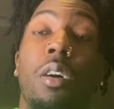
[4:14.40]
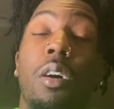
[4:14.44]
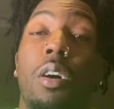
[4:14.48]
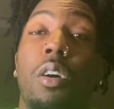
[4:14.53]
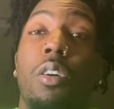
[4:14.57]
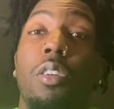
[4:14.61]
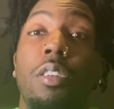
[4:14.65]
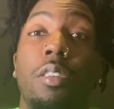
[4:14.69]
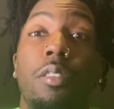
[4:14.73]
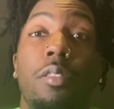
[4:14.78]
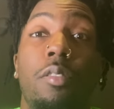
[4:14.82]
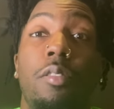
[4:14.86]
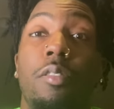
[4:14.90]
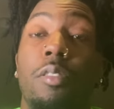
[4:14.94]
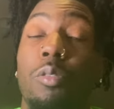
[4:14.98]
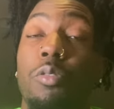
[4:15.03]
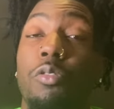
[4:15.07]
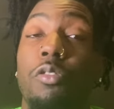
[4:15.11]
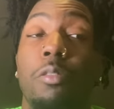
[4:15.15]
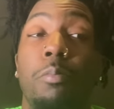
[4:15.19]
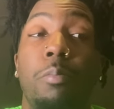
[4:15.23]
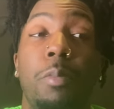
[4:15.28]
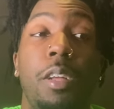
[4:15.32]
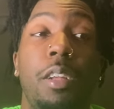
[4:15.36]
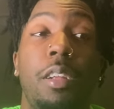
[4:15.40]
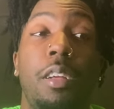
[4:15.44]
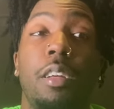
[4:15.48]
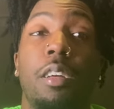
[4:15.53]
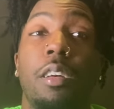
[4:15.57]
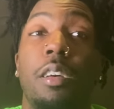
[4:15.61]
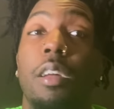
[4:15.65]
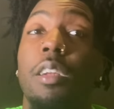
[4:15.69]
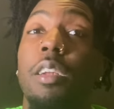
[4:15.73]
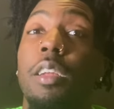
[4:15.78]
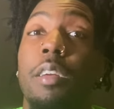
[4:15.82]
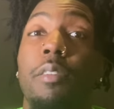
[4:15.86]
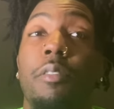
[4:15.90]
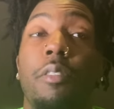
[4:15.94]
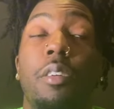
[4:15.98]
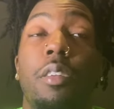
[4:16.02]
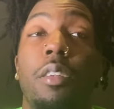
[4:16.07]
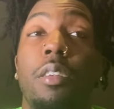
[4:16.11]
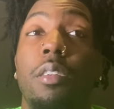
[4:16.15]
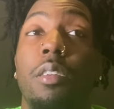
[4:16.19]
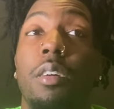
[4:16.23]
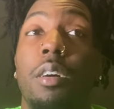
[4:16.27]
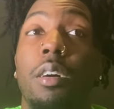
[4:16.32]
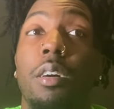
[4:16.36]
all this social media and
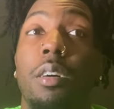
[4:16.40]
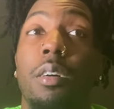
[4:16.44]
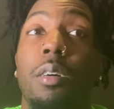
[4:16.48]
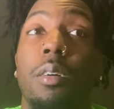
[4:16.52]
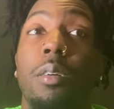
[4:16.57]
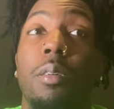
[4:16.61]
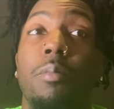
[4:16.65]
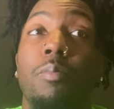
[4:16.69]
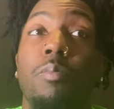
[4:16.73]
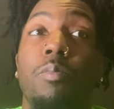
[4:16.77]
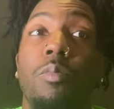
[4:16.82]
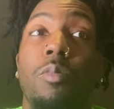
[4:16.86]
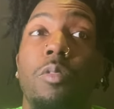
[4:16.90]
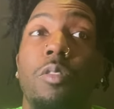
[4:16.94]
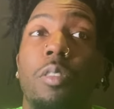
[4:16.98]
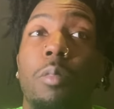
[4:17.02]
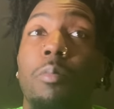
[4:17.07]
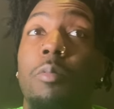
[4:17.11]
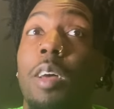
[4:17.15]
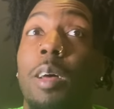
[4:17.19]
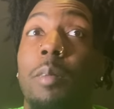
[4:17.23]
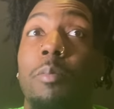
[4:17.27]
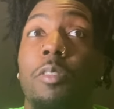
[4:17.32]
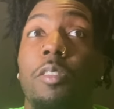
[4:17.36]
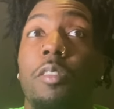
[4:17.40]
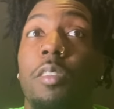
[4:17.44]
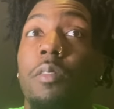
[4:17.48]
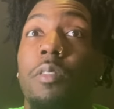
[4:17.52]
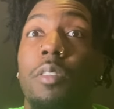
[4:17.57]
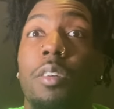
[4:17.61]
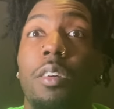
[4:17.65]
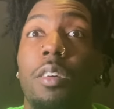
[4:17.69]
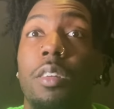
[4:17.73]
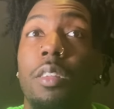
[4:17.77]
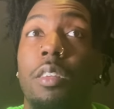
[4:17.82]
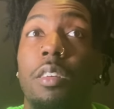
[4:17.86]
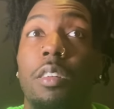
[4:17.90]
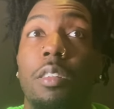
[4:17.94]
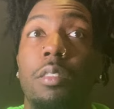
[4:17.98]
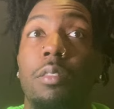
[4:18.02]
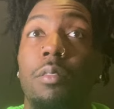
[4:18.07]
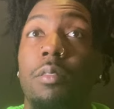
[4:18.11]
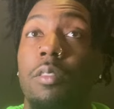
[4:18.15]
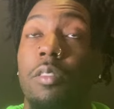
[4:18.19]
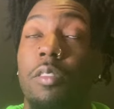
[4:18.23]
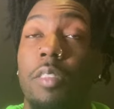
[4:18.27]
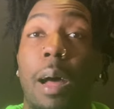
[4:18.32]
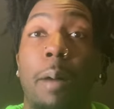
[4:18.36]
even um, sometimes it's even good to
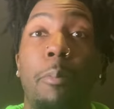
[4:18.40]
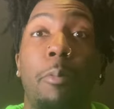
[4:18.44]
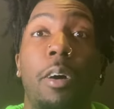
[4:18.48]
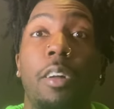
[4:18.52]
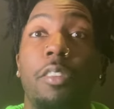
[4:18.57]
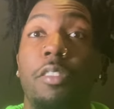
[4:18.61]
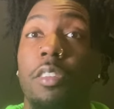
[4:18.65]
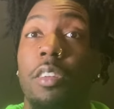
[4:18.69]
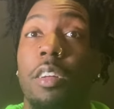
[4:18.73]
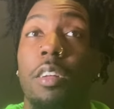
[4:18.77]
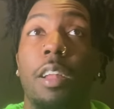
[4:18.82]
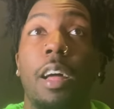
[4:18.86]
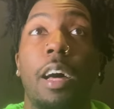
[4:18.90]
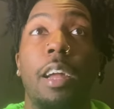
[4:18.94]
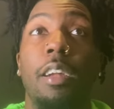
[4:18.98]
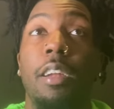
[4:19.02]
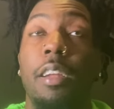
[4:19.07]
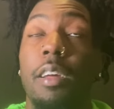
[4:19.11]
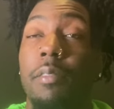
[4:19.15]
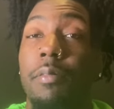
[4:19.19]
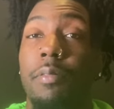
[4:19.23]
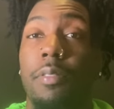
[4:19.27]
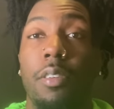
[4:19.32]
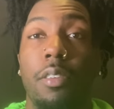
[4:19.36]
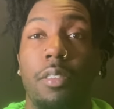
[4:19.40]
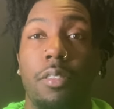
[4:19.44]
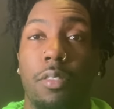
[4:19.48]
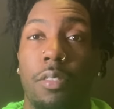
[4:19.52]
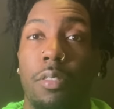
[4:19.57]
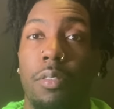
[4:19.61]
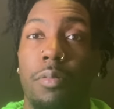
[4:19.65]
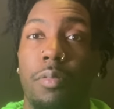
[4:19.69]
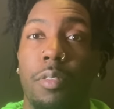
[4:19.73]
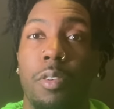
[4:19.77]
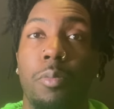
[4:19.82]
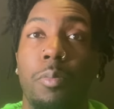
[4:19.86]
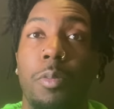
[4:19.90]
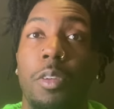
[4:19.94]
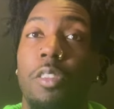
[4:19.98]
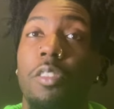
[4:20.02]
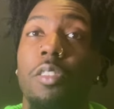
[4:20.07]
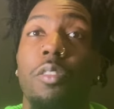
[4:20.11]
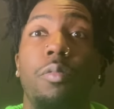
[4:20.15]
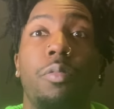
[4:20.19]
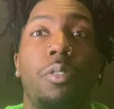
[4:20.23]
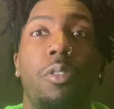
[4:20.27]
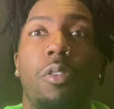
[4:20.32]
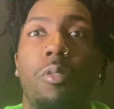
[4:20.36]
stop watching a lot of netflix you feel me
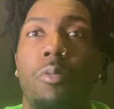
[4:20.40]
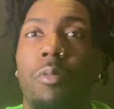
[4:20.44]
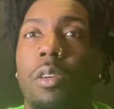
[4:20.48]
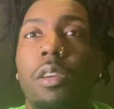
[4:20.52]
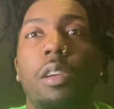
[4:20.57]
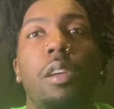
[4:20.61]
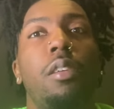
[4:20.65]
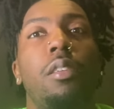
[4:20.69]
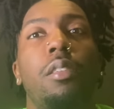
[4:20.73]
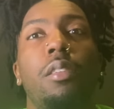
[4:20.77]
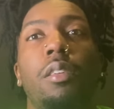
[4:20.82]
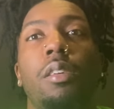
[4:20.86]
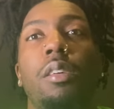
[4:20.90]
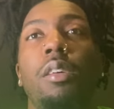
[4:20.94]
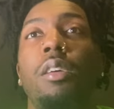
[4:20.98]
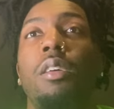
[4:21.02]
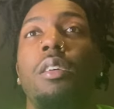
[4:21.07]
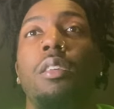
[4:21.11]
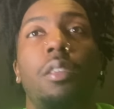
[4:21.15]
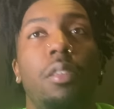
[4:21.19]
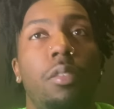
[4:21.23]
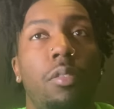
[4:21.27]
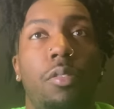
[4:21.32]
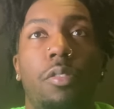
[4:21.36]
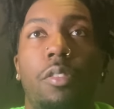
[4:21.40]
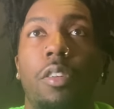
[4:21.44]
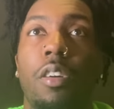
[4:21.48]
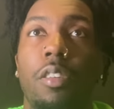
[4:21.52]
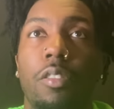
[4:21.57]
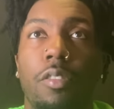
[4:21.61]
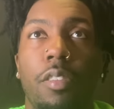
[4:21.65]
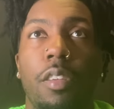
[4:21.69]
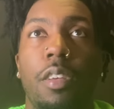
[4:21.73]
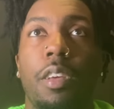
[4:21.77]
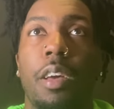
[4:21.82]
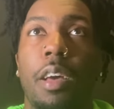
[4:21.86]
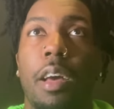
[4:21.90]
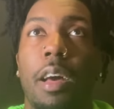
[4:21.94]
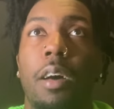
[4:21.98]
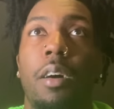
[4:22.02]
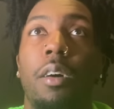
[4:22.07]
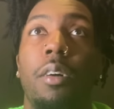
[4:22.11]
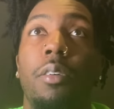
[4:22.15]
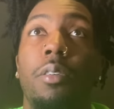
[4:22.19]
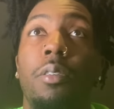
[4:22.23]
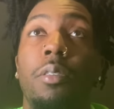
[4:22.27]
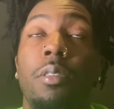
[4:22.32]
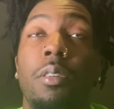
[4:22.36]
just for a week you start seeing
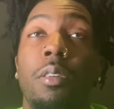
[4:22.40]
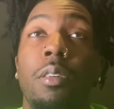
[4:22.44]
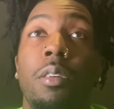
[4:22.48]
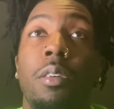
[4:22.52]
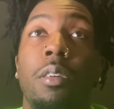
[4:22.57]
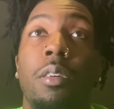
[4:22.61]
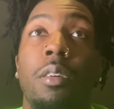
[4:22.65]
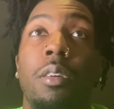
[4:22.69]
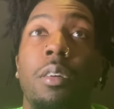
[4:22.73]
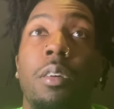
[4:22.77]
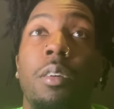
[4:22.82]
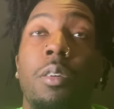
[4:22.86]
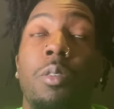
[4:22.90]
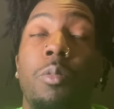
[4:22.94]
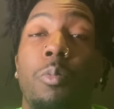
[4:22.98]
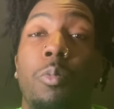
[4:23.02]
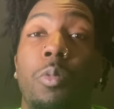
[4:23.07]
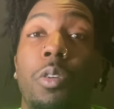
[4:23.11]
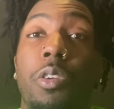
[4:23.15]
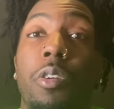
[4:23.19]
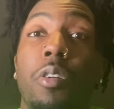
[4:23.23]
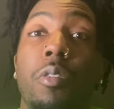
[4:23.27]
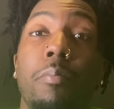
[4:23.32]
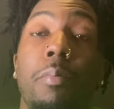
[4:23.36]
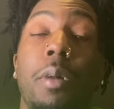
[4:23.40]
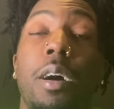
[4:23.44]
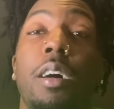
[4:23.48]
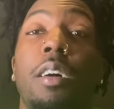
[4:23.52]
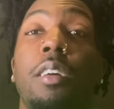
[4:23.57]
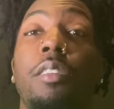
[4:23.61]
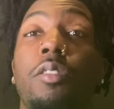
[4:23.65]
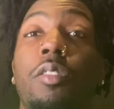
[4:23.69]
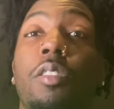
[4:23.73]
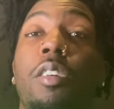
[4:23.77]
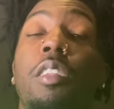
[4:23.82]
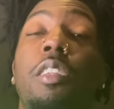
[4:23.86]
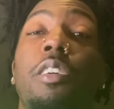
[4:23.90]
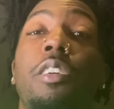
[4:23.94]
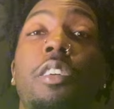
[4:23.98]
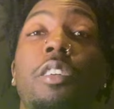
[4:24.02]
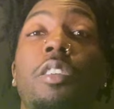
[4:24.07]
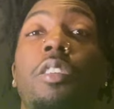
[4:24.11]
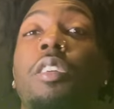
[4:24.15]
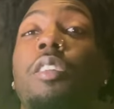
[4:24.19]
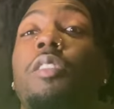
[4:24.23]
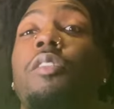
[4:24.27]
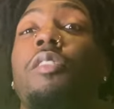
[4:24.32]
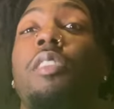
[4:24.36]
how when your mind's
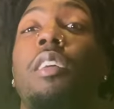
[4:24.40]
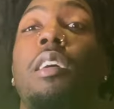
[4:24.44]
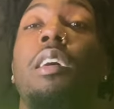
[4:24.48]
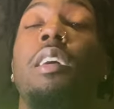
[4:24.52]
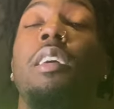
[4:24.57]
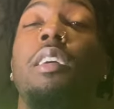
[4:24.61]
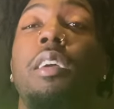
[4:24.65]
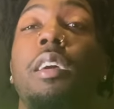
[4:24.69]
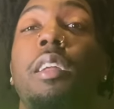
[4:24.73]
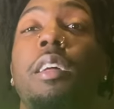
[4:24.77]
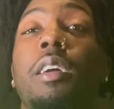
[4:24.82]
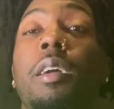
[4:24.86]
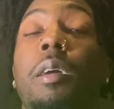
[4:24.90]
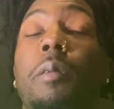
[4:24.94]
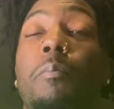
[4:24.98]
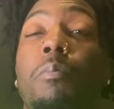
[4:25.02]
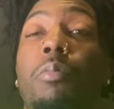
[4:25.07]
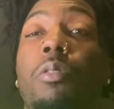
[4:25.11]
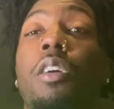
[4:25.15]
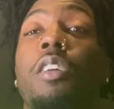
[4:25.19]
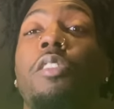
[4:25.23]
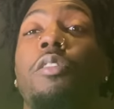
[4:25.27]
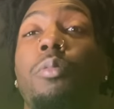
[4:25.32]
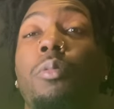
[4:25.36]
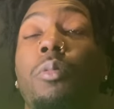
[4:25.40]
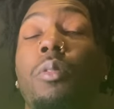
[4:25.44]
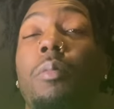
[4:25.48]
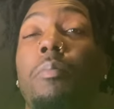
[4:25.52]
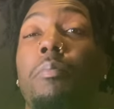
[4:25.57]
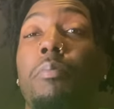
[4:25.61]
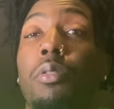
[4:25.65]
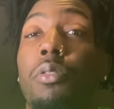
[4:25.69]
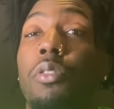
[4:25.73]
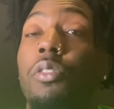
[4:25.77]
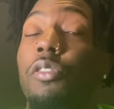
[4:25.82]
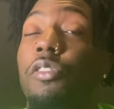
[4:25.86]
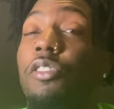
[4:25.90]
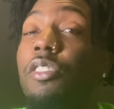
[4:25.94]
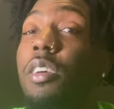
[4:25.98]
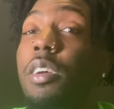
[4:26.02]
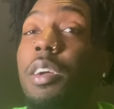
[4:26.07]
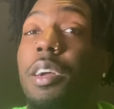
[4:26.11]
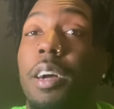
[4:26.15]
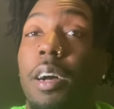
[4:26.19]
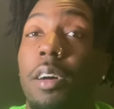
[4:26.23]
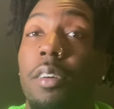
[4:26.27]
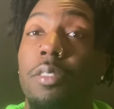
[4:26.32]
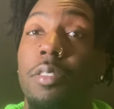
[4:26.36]
clear and it's not getting impressed with
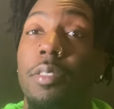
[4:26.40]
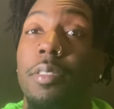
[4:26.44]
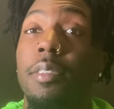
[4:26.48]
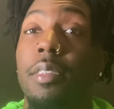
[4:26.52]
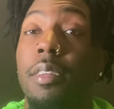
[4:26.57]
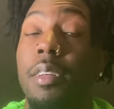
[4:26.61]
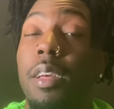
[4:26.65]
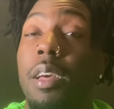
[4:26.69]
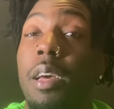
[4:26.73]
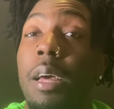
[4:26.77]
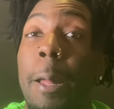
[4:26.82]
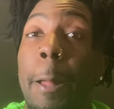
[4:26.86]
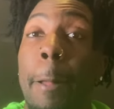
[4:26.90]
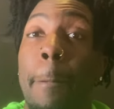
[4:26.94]
bullshit constantly,